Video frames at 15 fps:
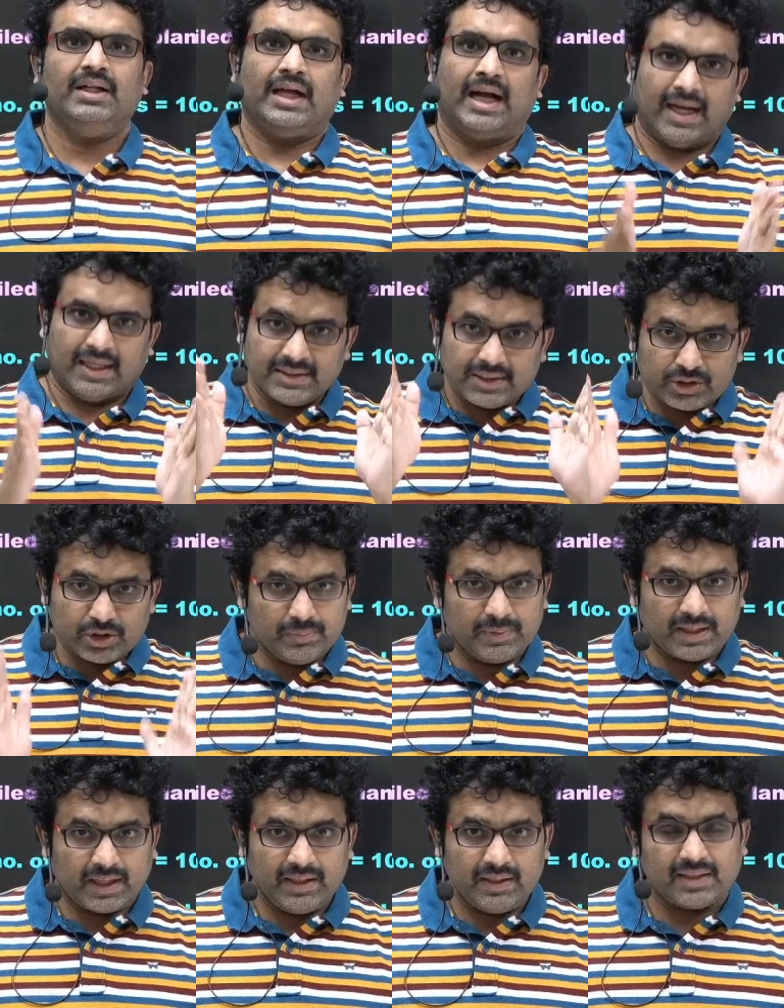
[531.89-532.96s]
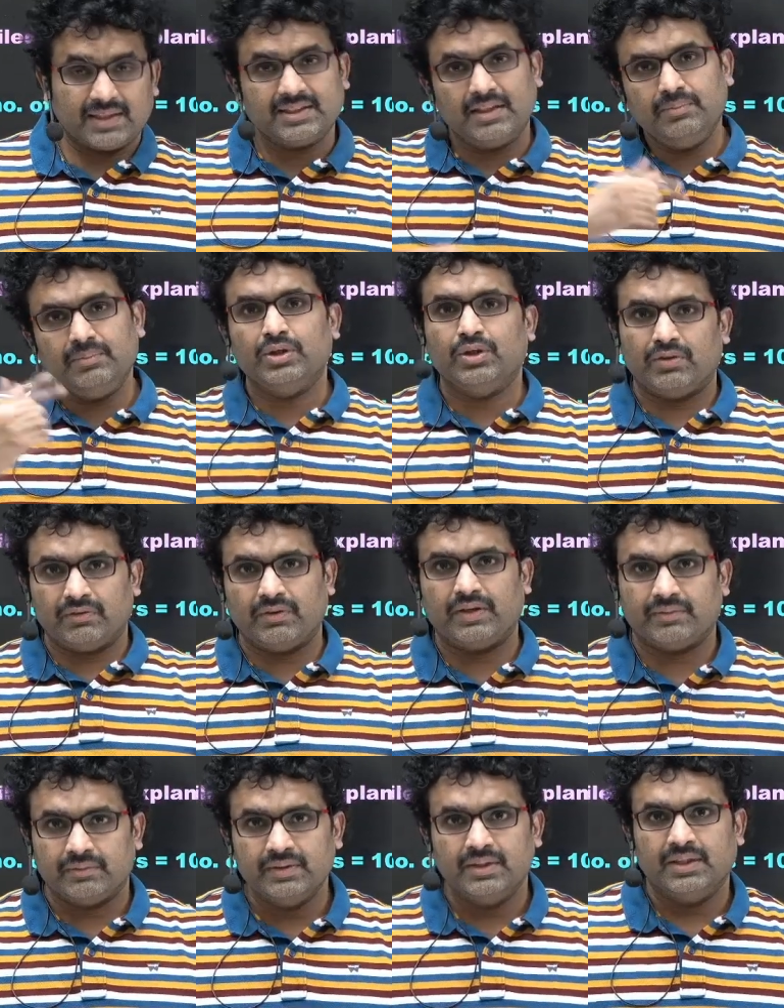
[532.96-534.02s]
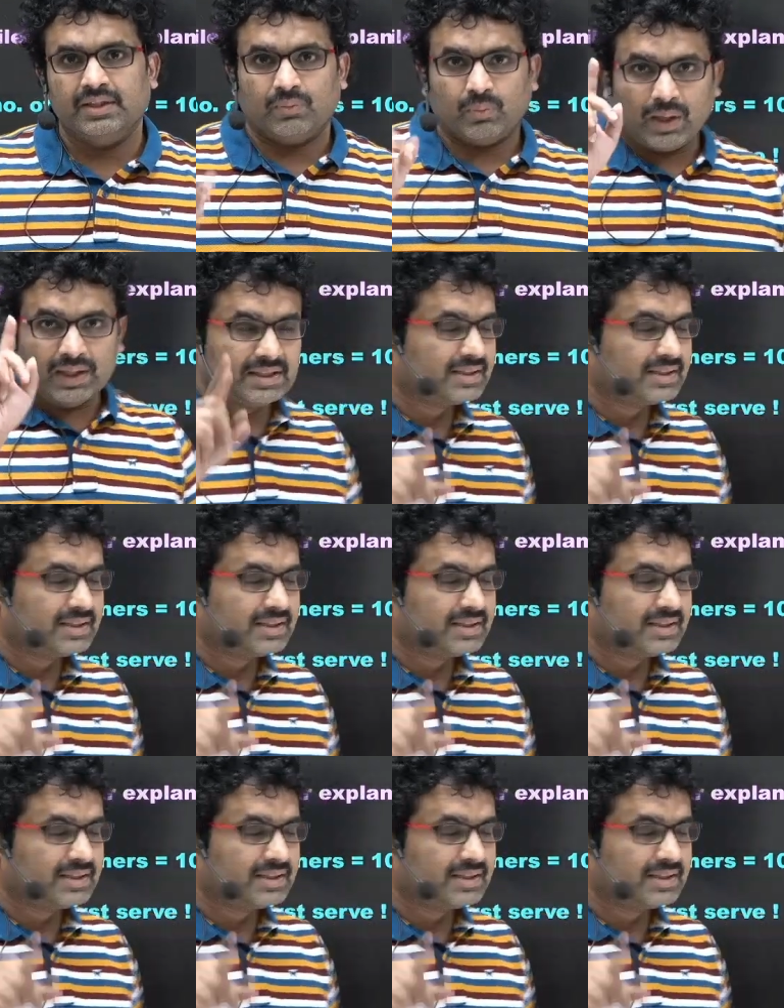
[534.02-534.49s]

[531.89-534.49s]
Answer should be right, doesn't mean you have won. Once the